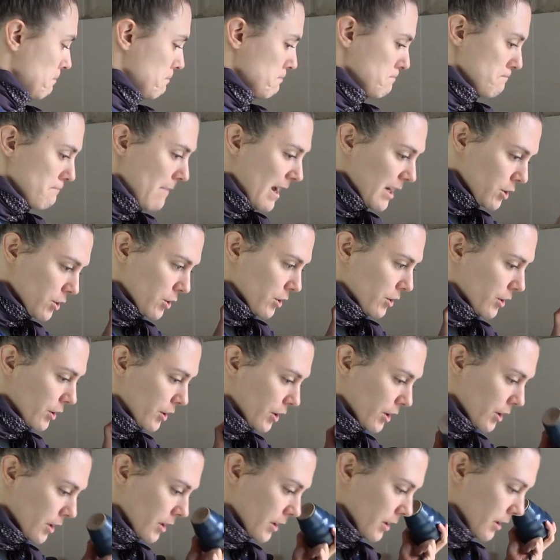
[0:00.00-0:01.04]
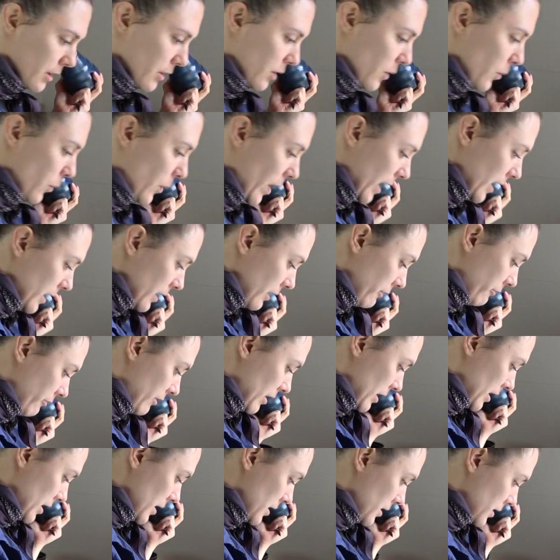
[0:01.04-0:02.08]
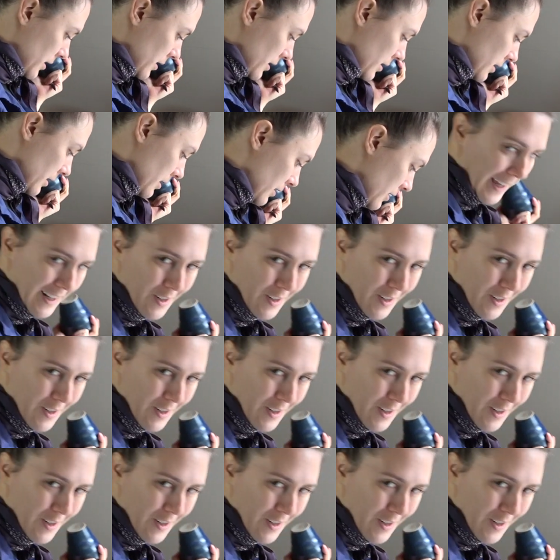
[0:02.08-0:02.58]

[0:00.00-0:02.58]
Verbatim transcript: measure the weight of this.